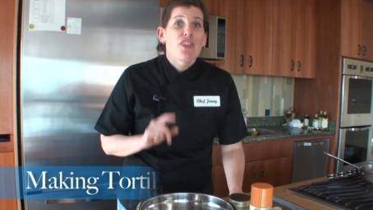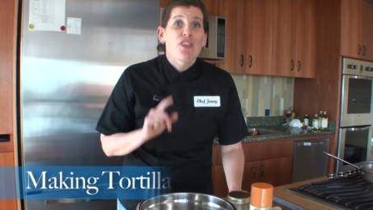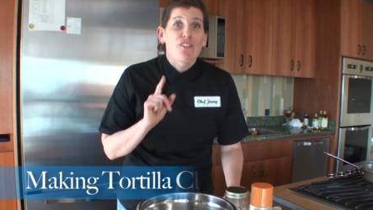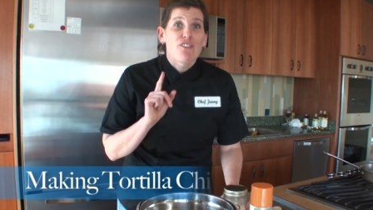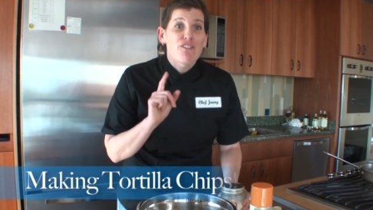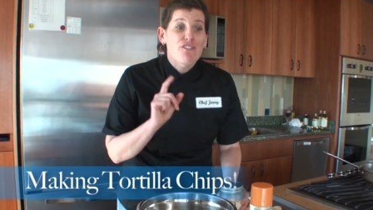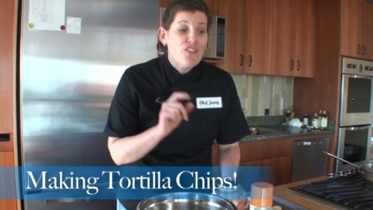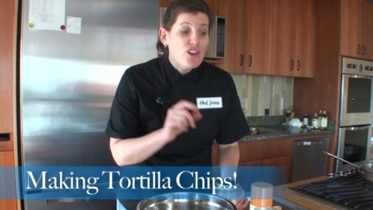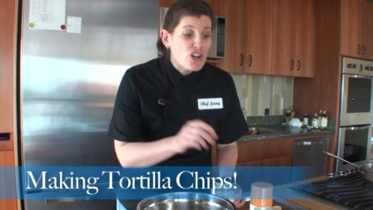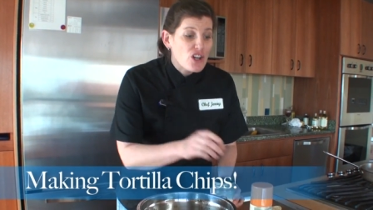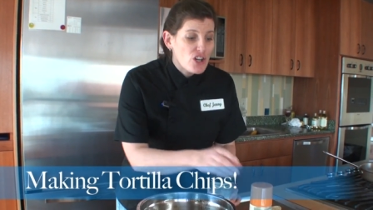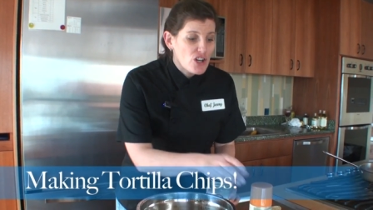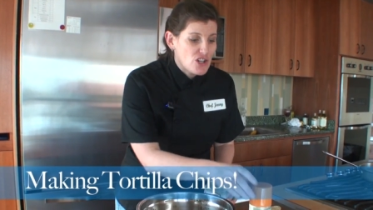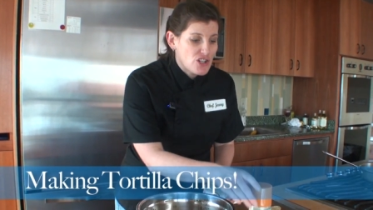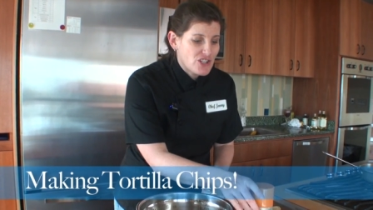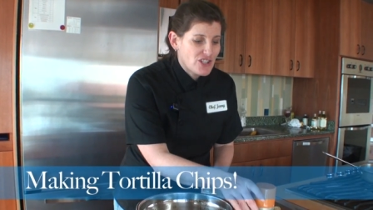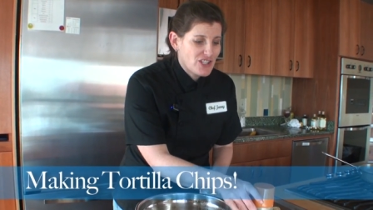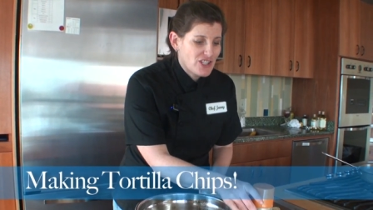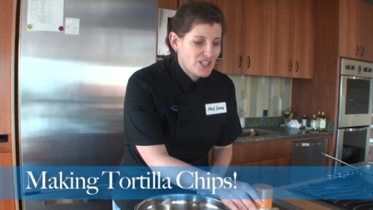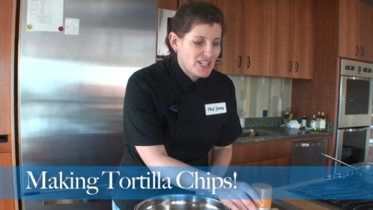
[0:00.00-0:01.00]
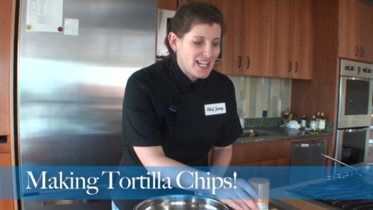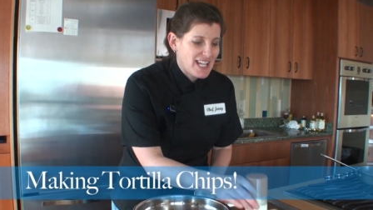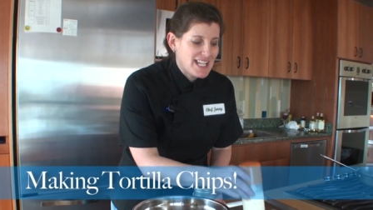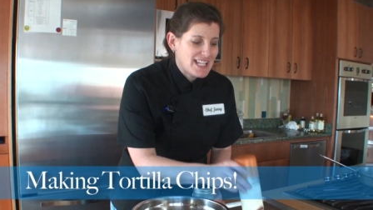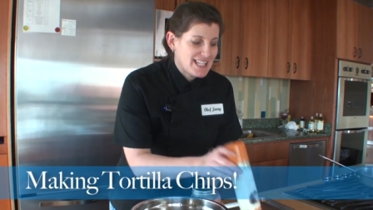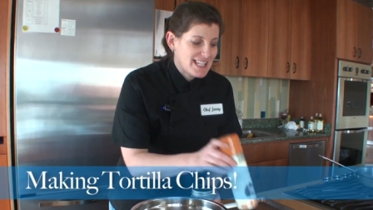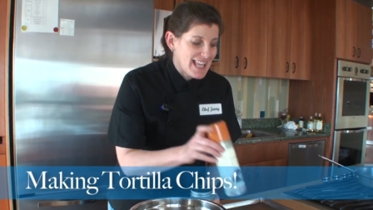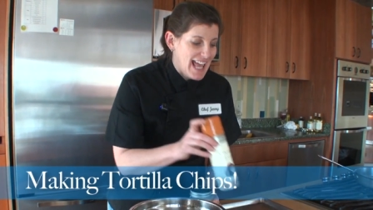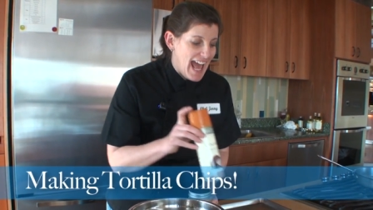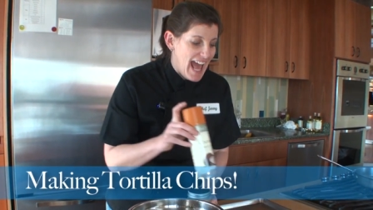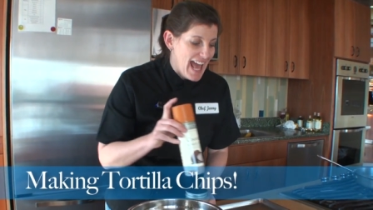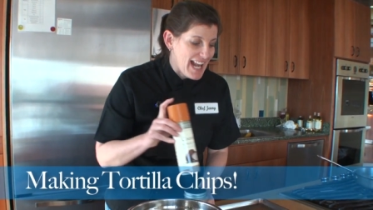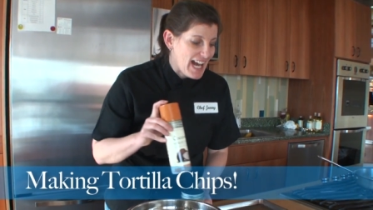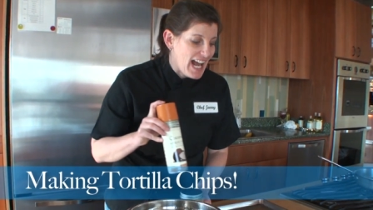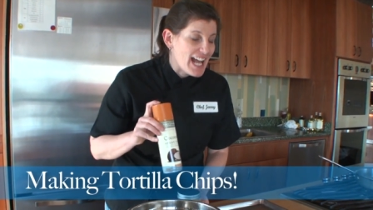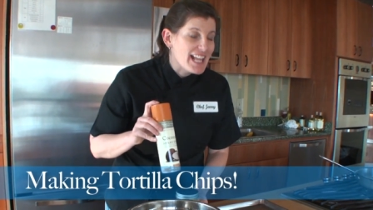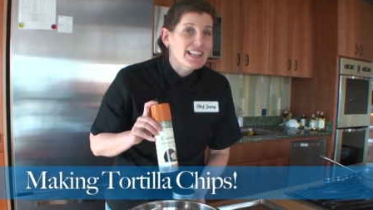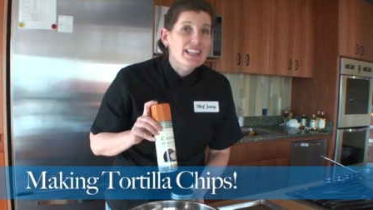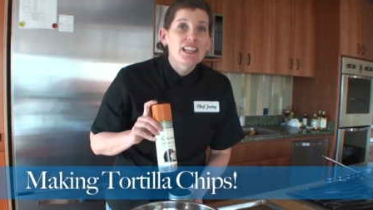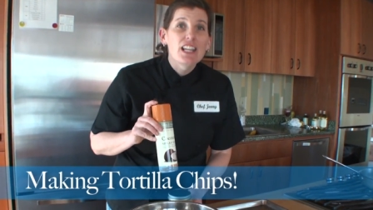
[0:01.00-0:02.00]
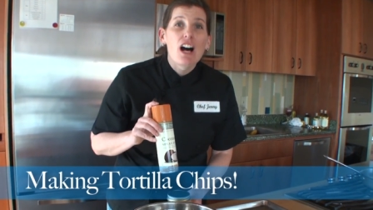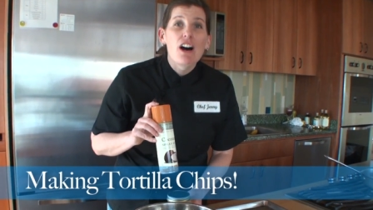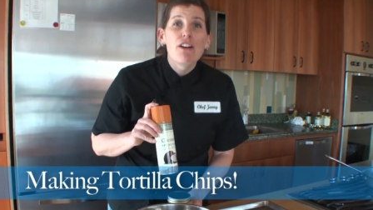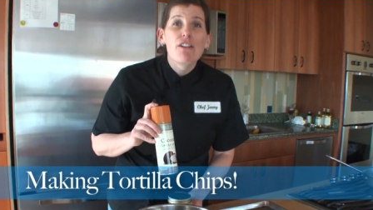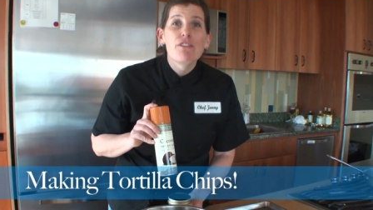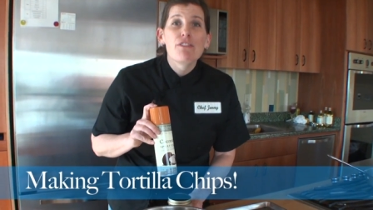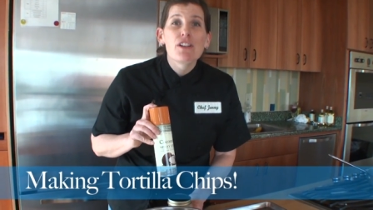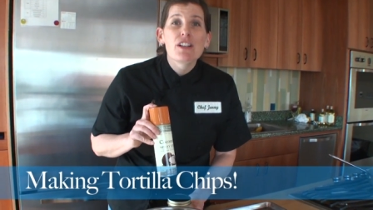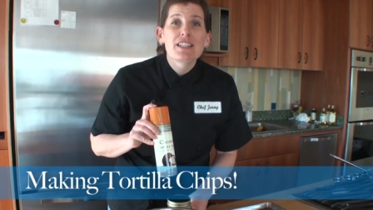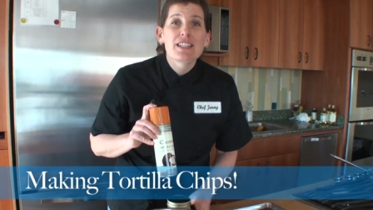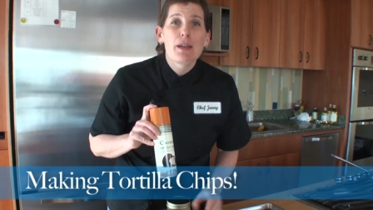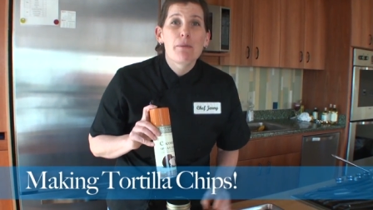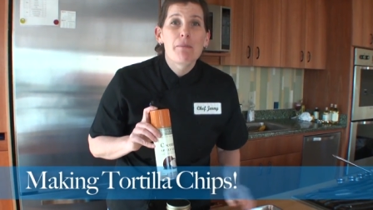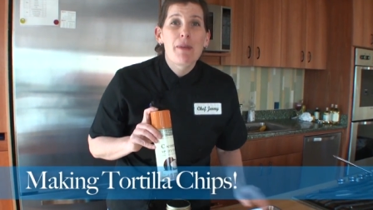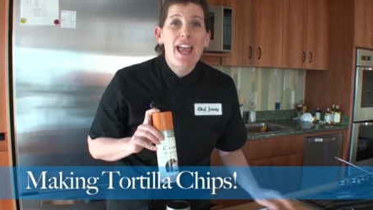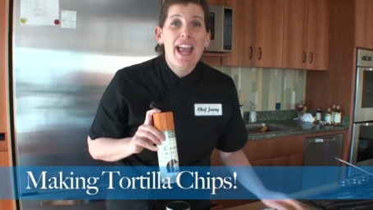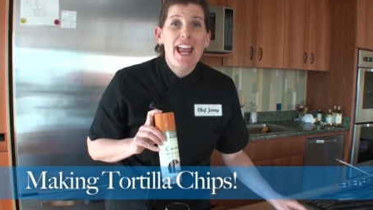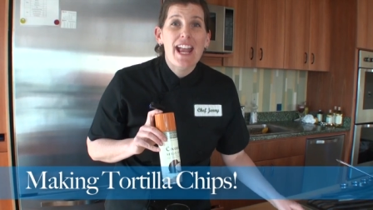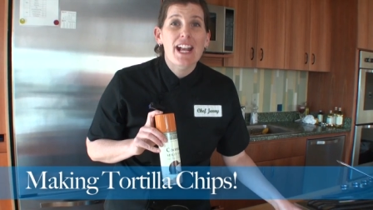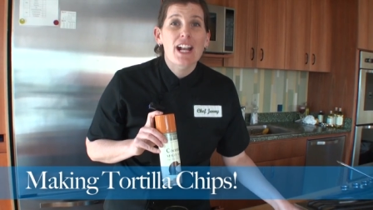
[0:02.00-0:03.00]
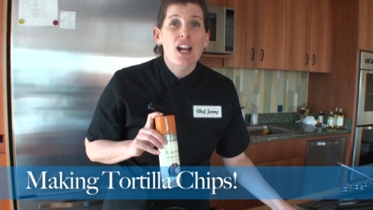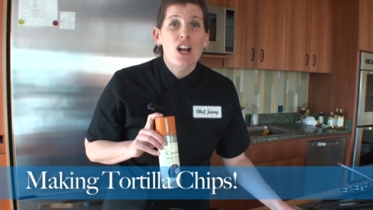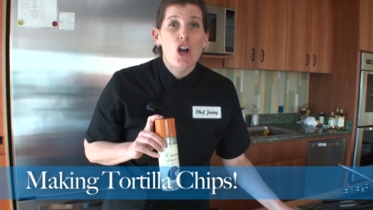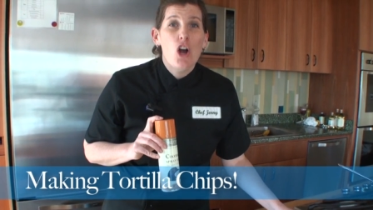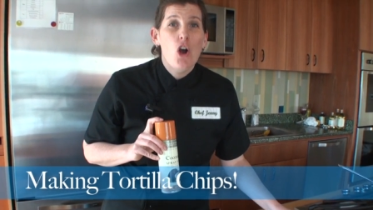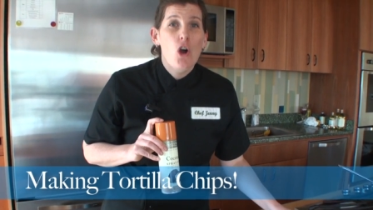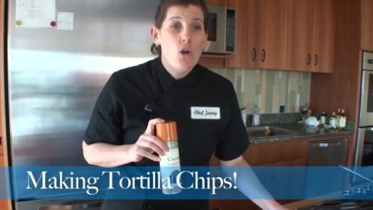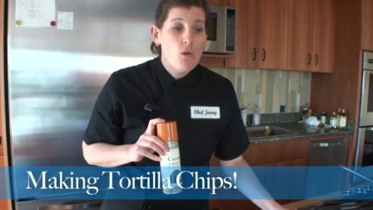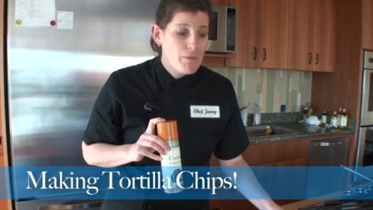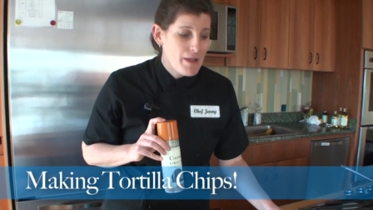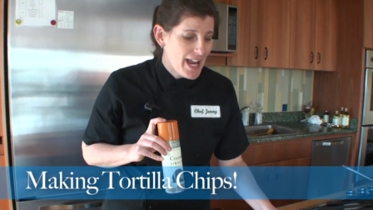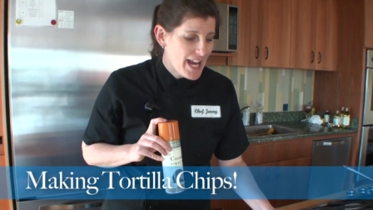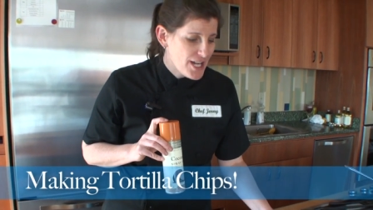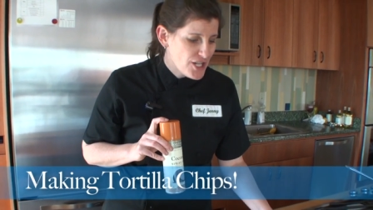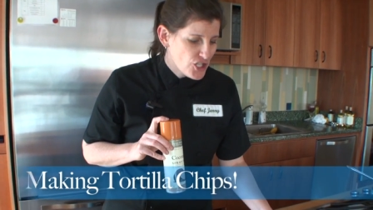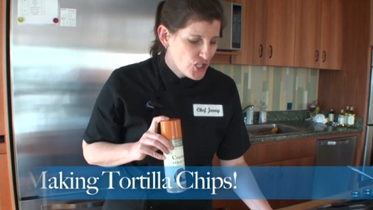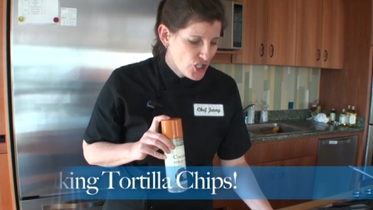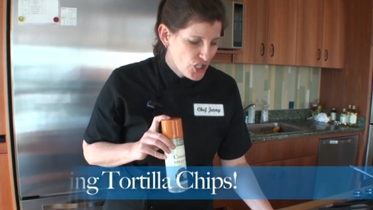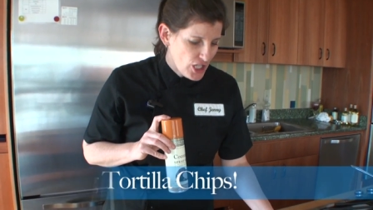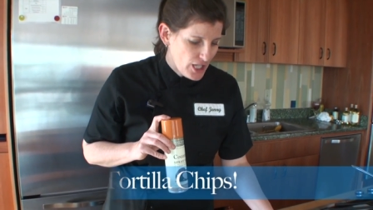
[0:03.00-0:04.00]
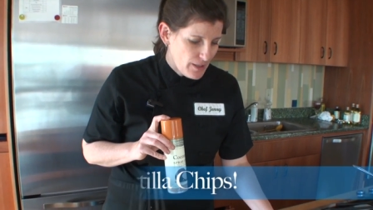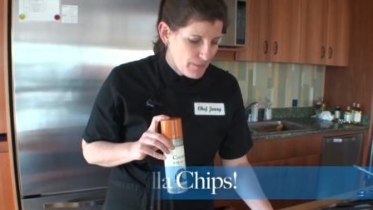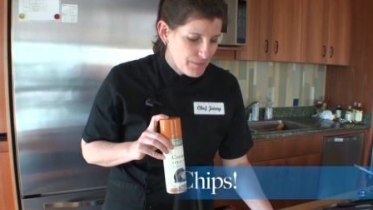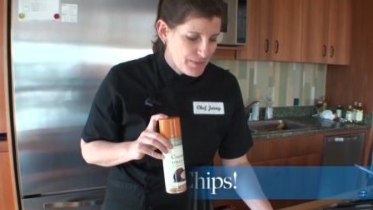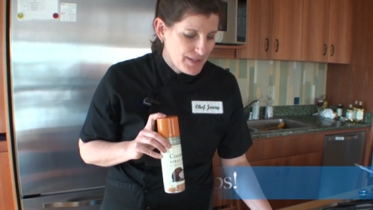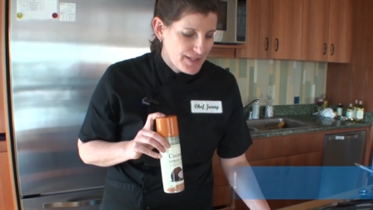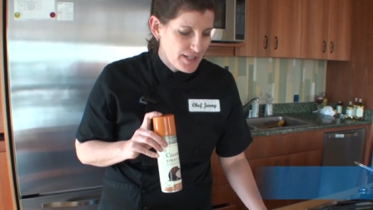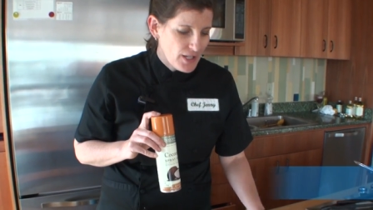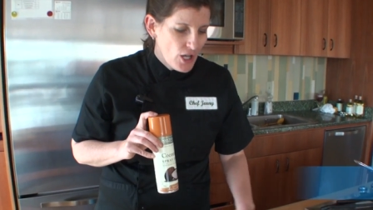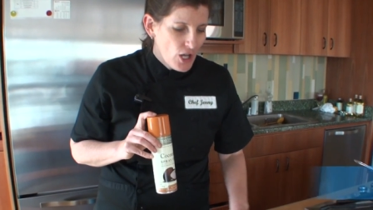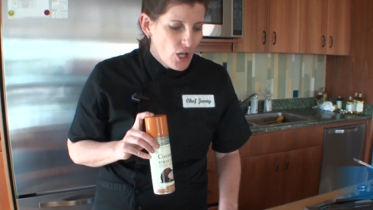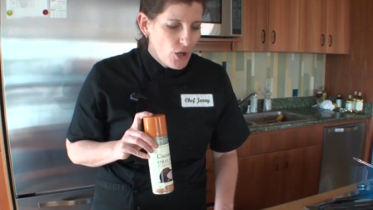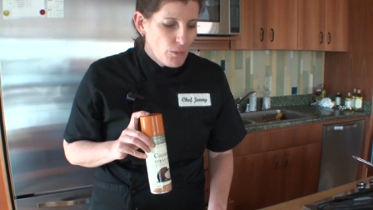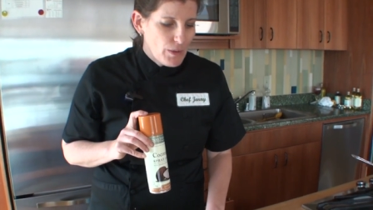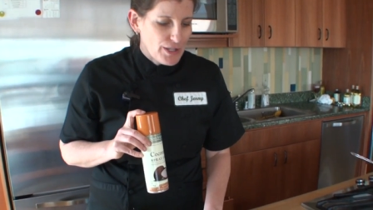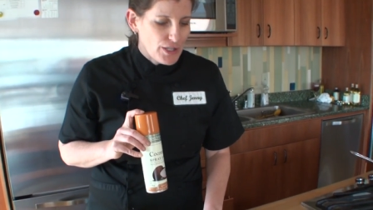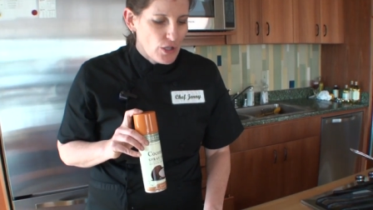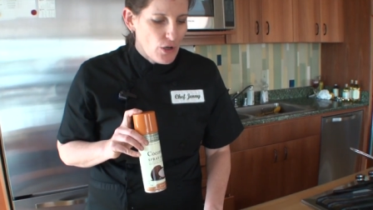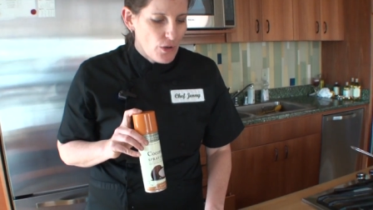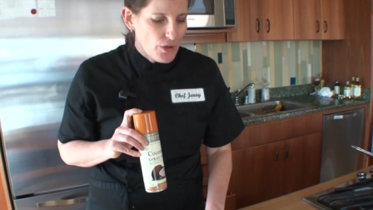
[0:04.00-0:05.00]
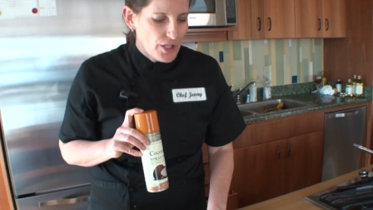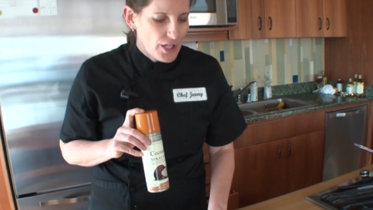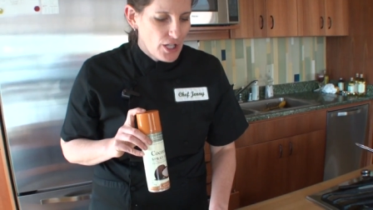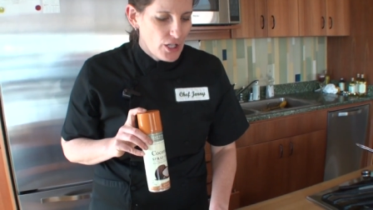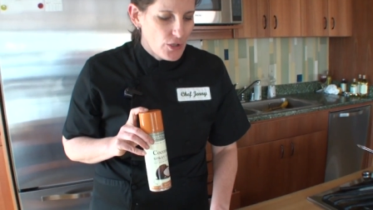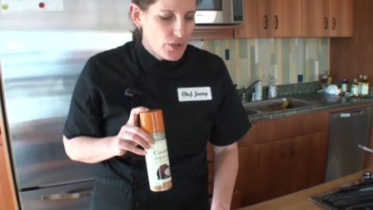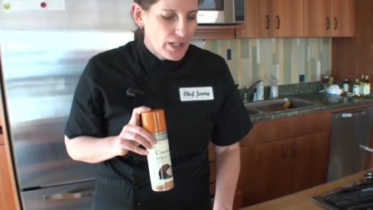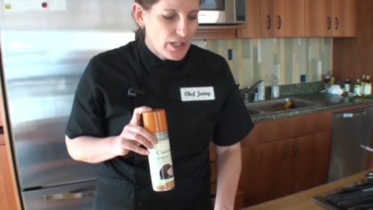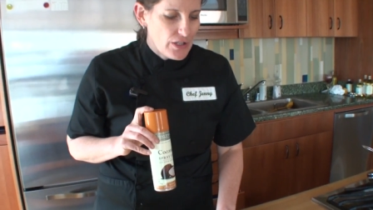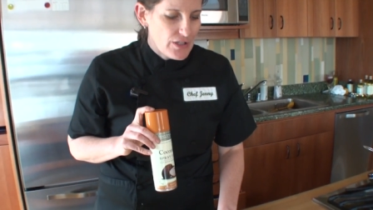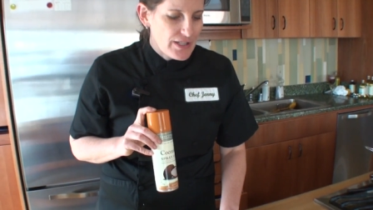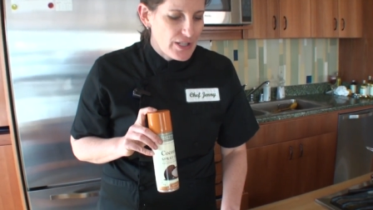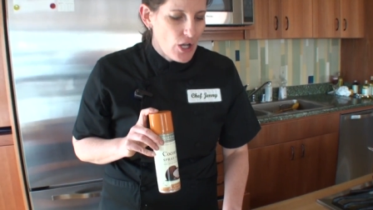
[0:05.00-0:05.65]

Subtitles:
The first is that I love to make homemade chips with coconut oil.